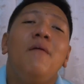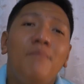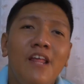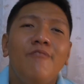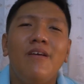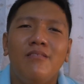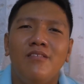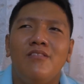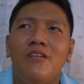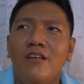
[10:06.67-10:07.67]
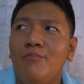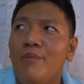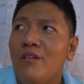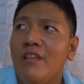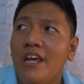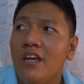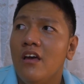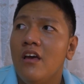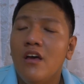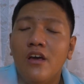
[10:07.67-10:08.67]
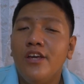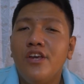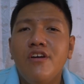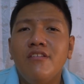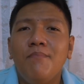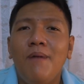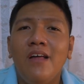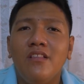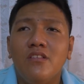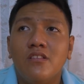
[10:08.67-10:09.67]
I believe my sister has been like curious about